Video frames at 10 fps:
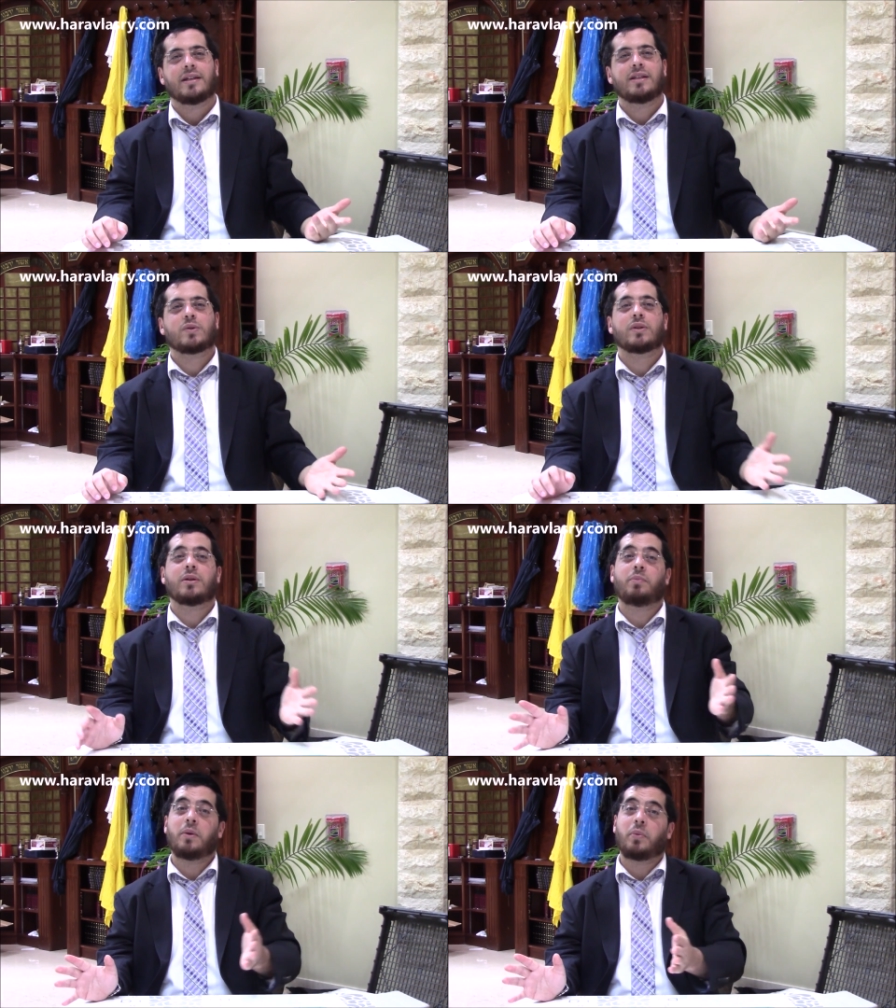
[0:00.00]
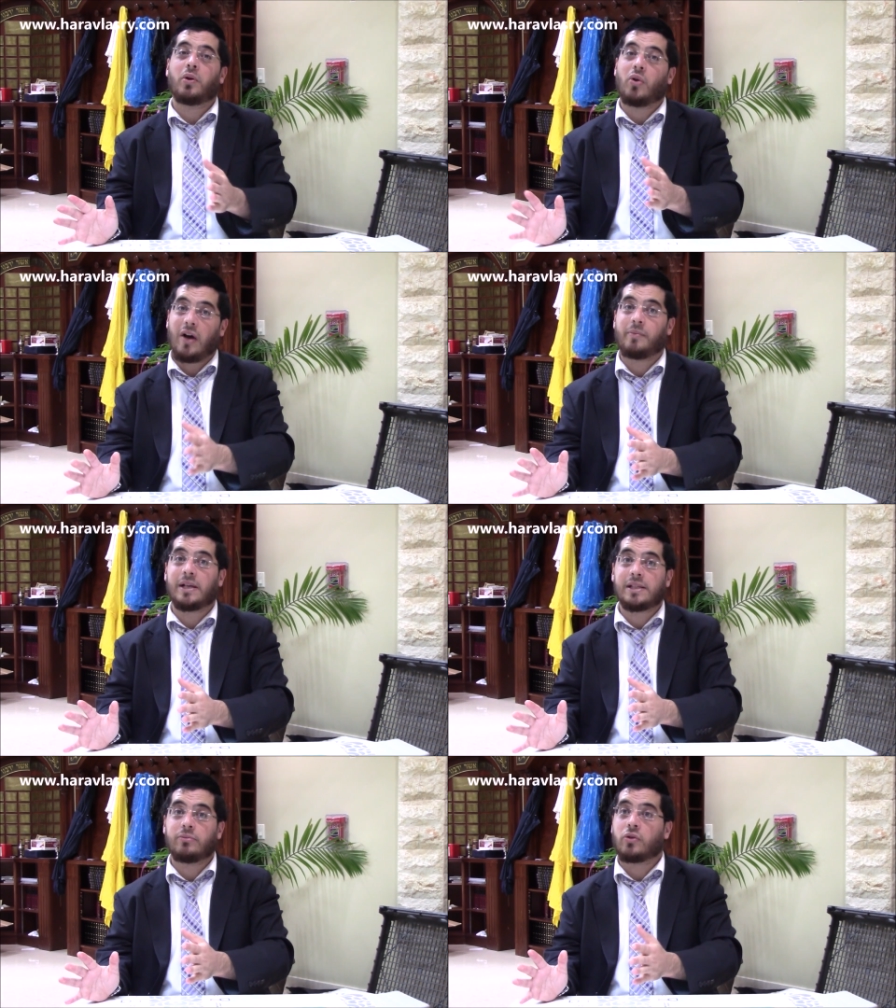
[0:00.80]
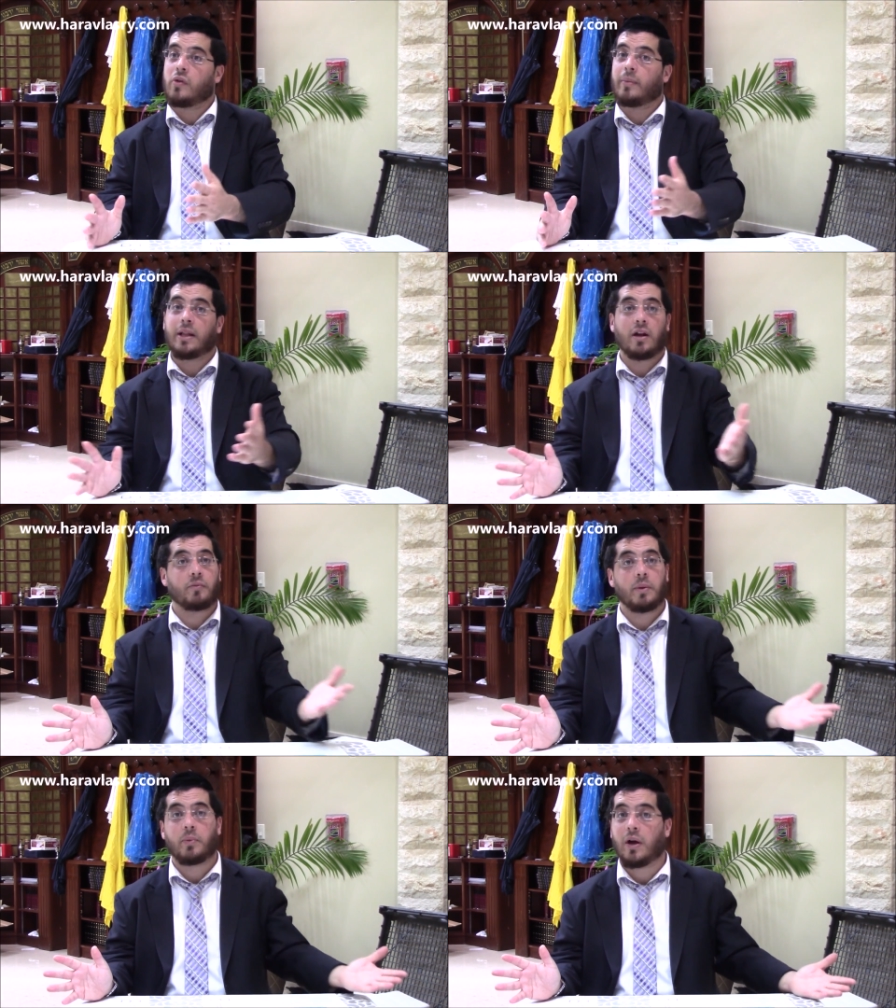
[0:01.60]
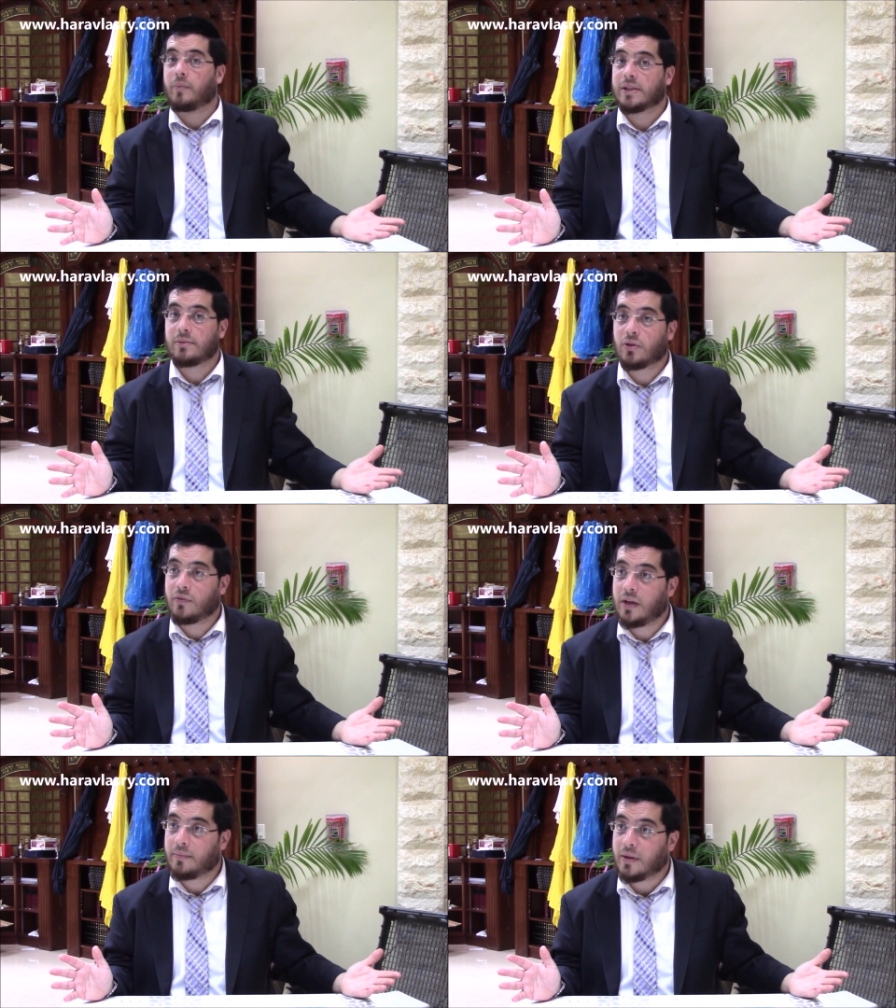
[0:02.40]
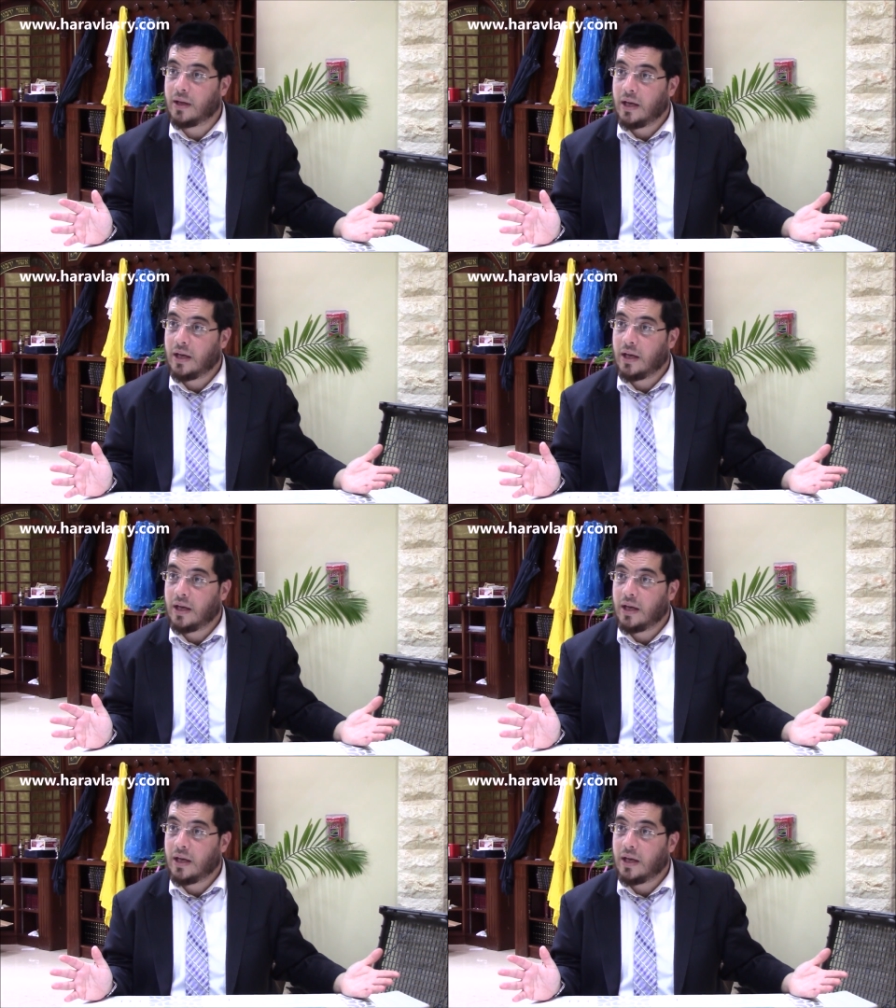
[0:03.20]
These are the people who have maasim tovim. A lot of people have maasim tovim.